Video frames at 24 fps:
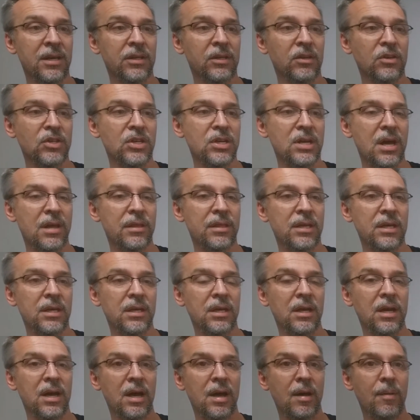There's
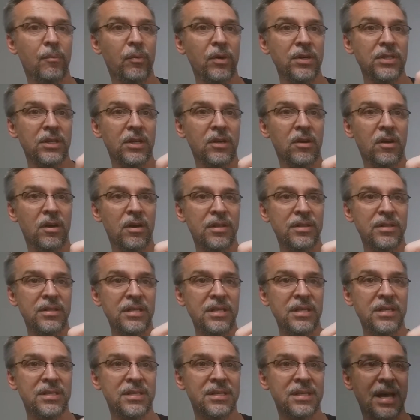nothing uh, printed on
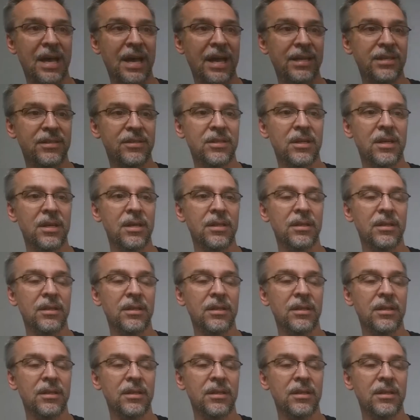these sides.